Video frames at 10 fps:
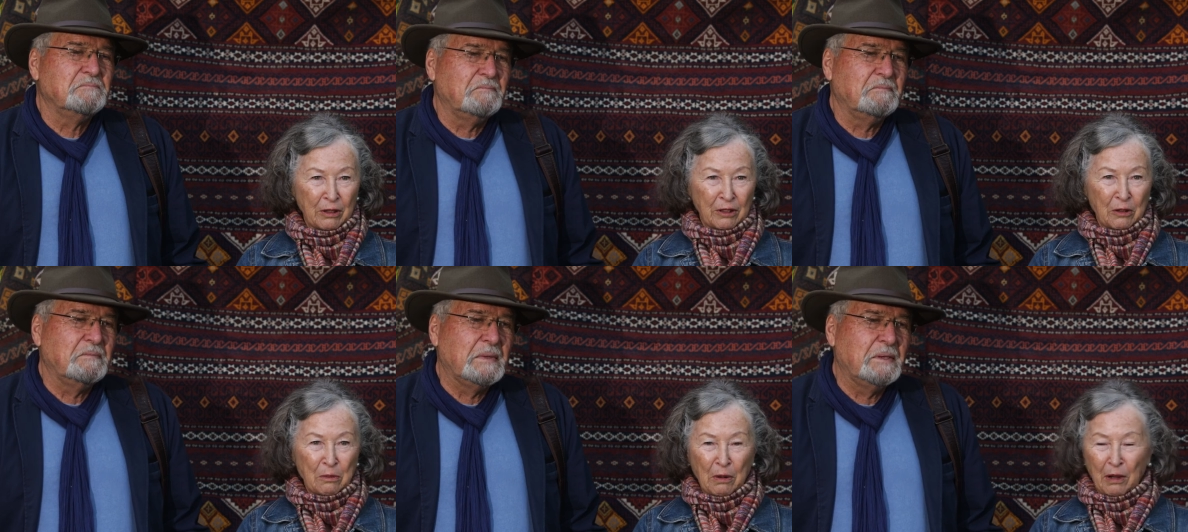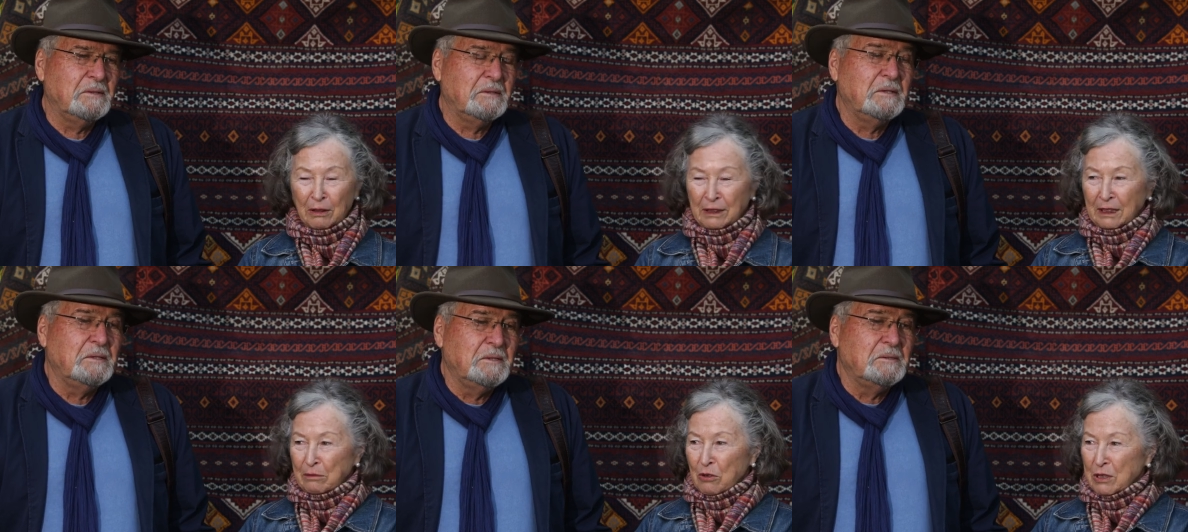Speaker 1: You know, Paul
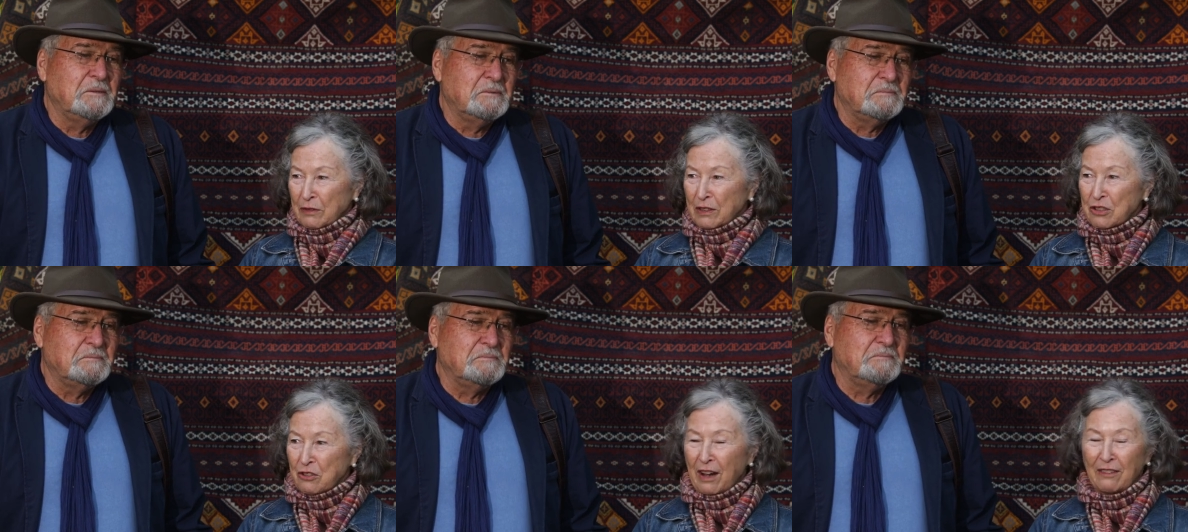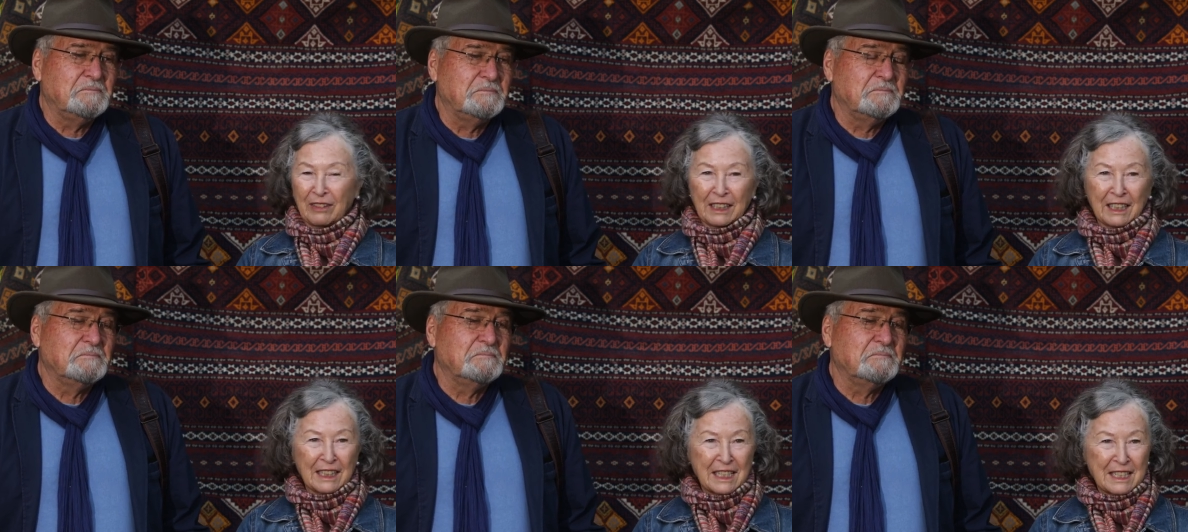did most of his traveling
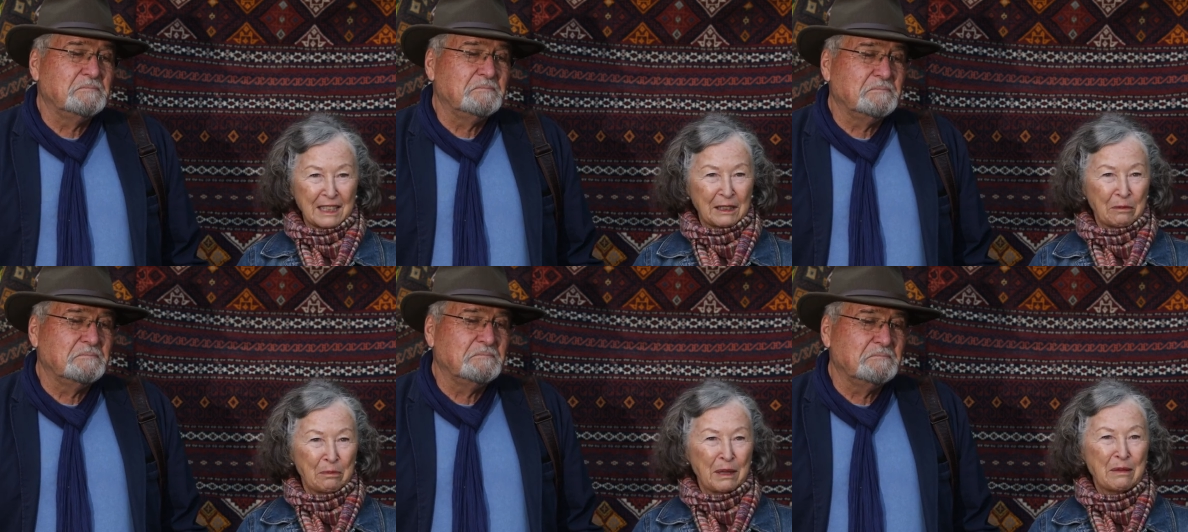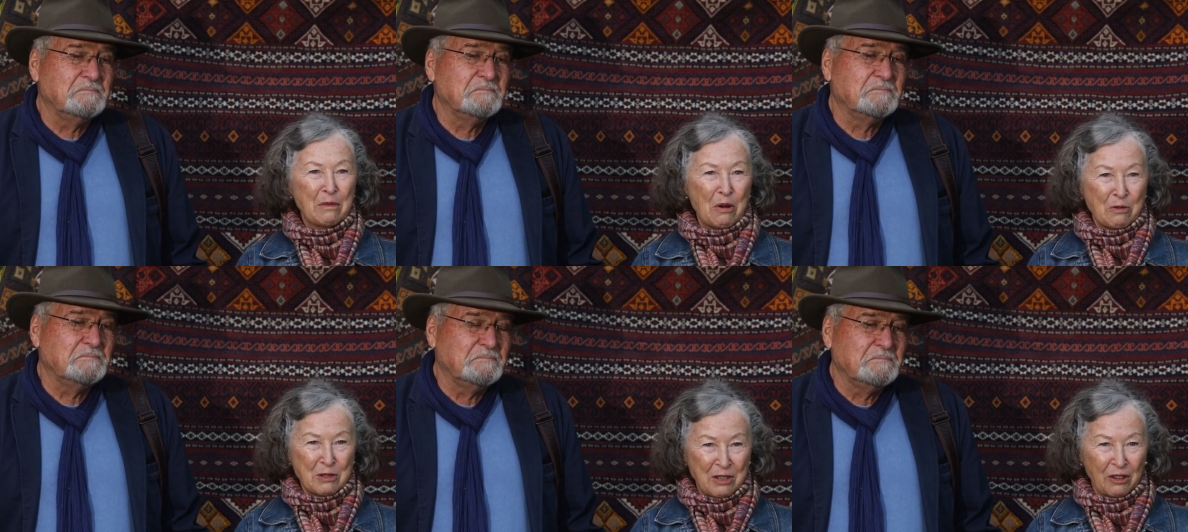in these little
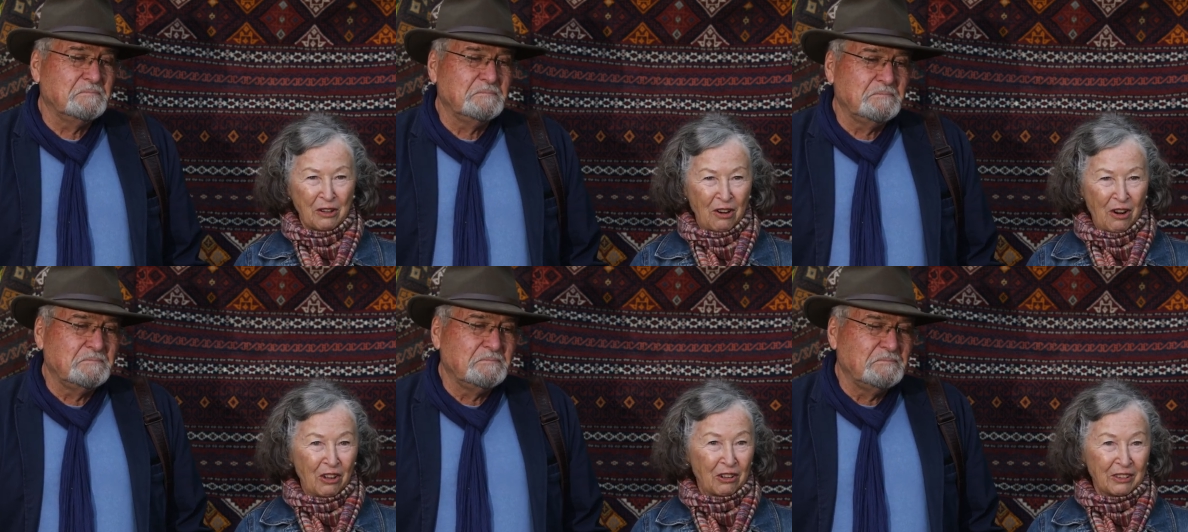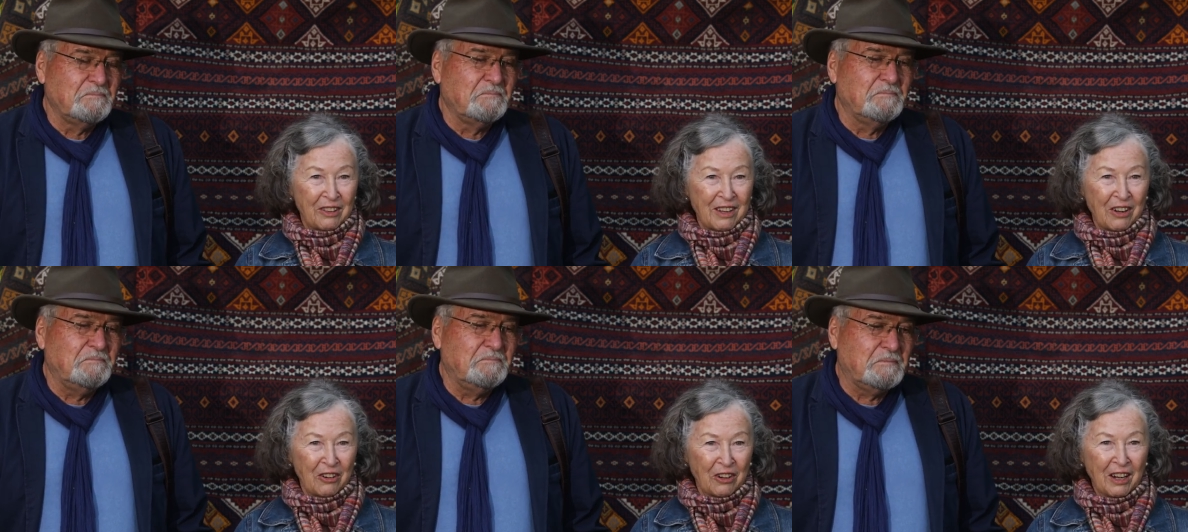bemos, they're called
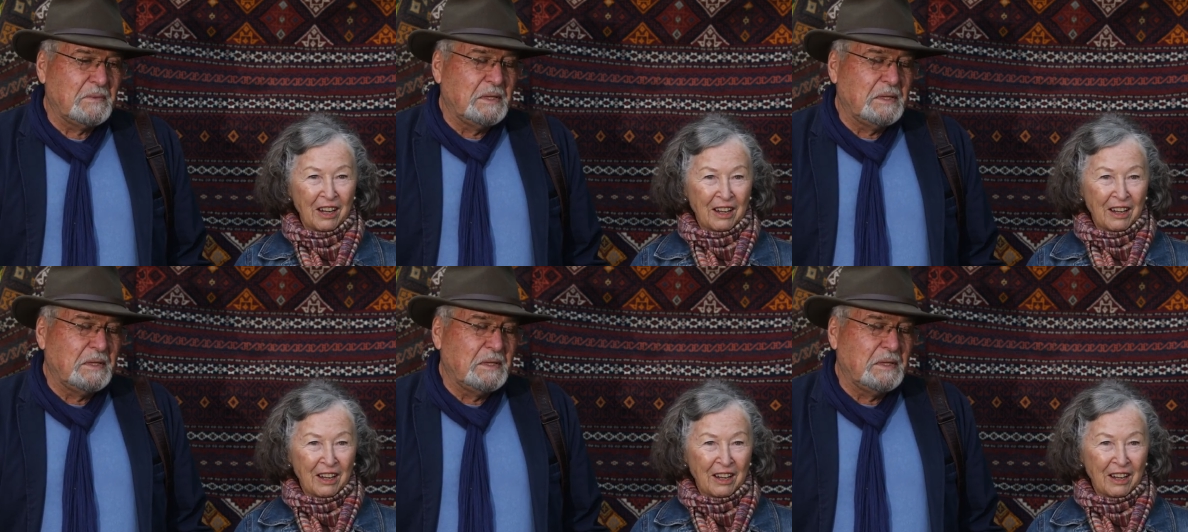there.